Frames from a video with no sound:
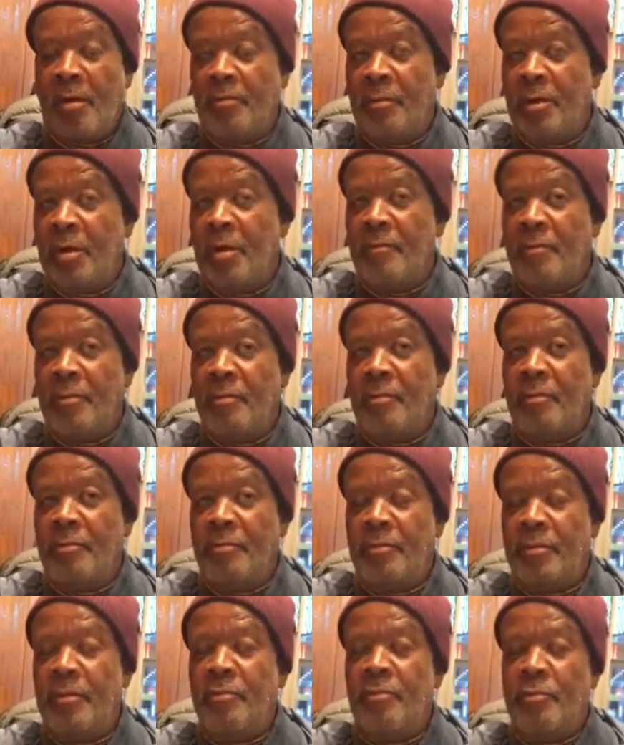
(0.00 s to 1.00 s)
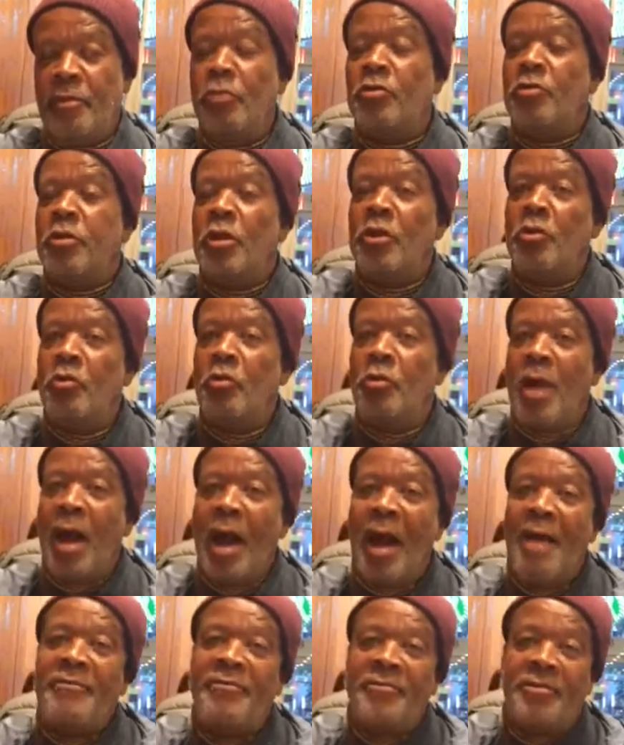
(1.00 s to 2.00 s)
we usually go
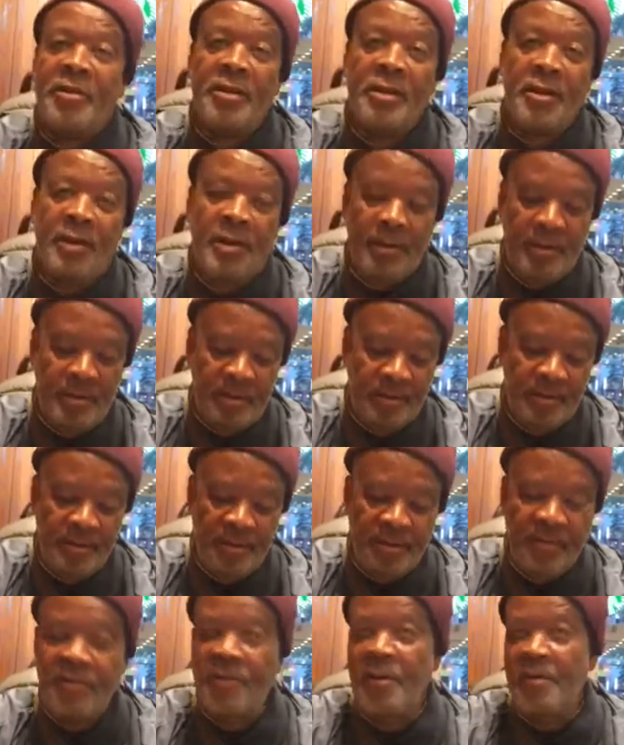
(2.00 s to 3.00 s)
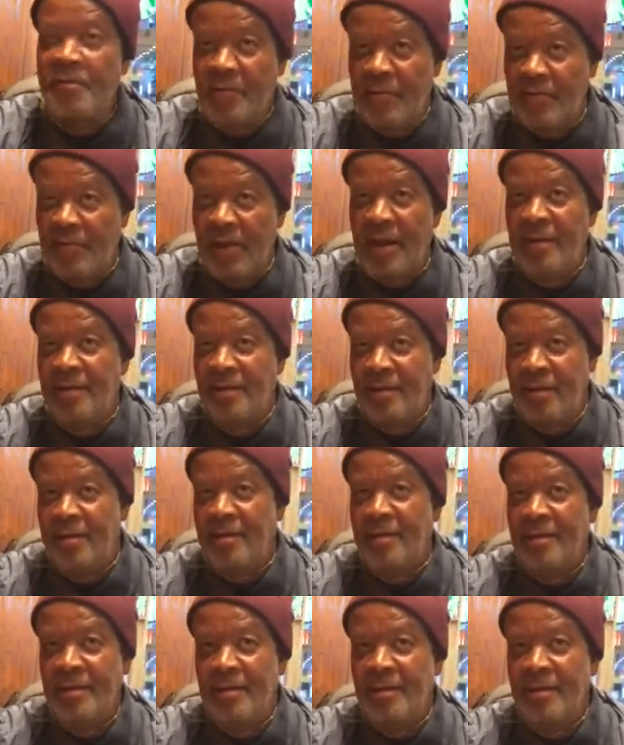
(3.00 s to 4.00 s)
after the service ended,
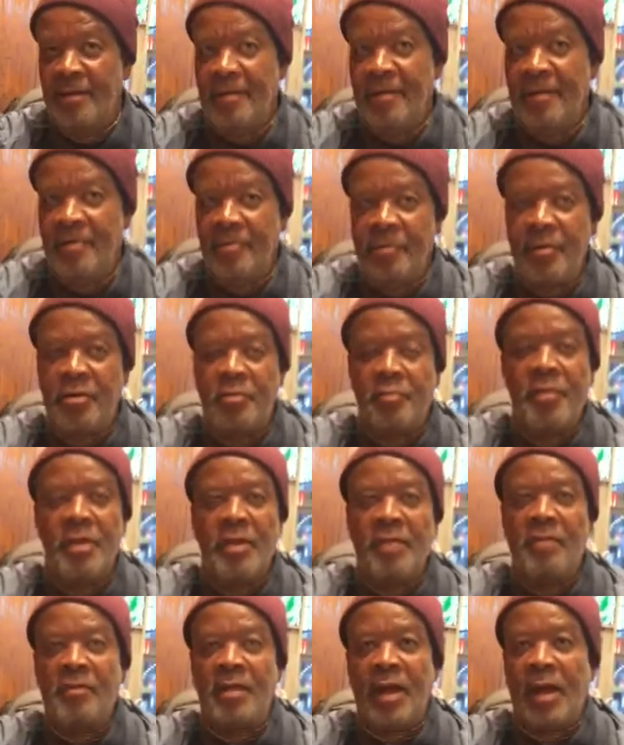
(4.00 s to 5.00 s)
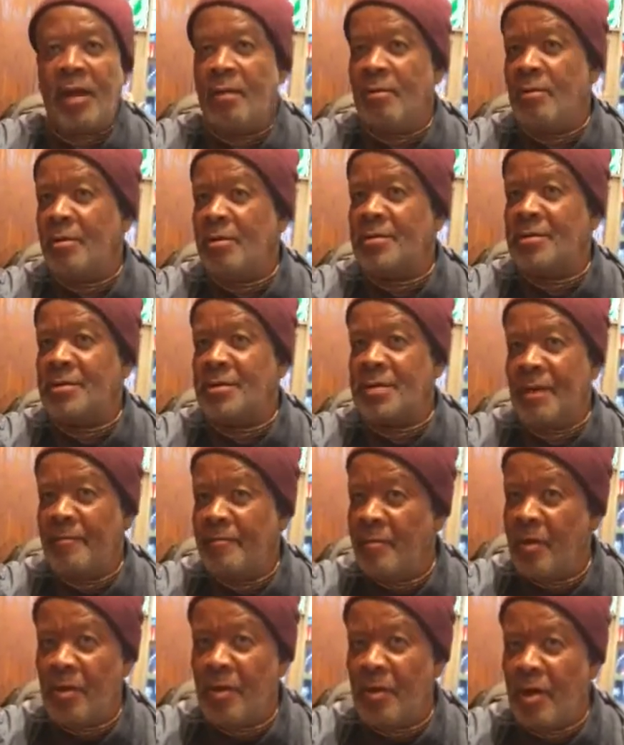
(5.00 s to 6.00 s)
which means like around
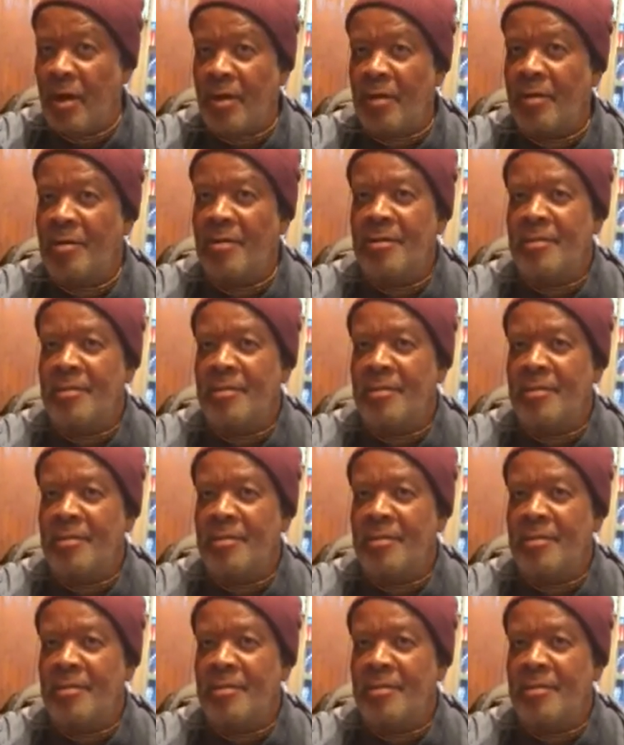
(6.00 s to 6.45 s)
7 o'clock.